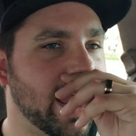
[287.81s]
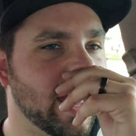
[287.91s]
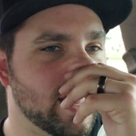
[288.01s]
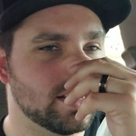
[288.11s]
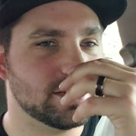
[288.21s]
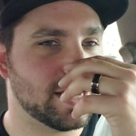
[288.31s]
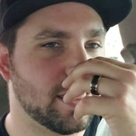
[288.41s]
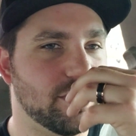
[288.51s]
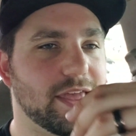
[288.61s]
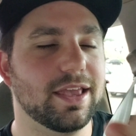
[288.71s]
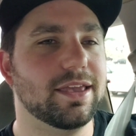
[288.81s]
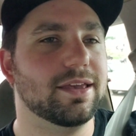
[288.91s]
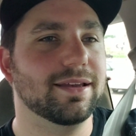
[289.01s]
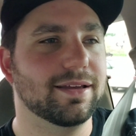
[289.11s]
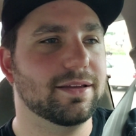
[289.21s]
And I
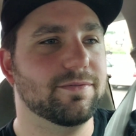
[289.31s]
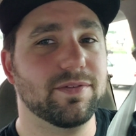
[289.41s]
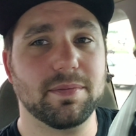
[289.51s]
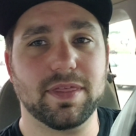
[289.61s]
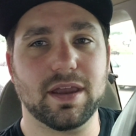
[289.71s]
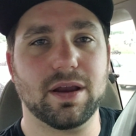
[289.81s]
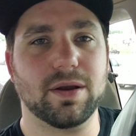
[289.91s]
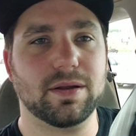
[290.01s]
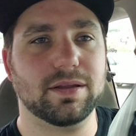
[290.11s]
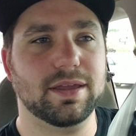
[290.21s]
think from there,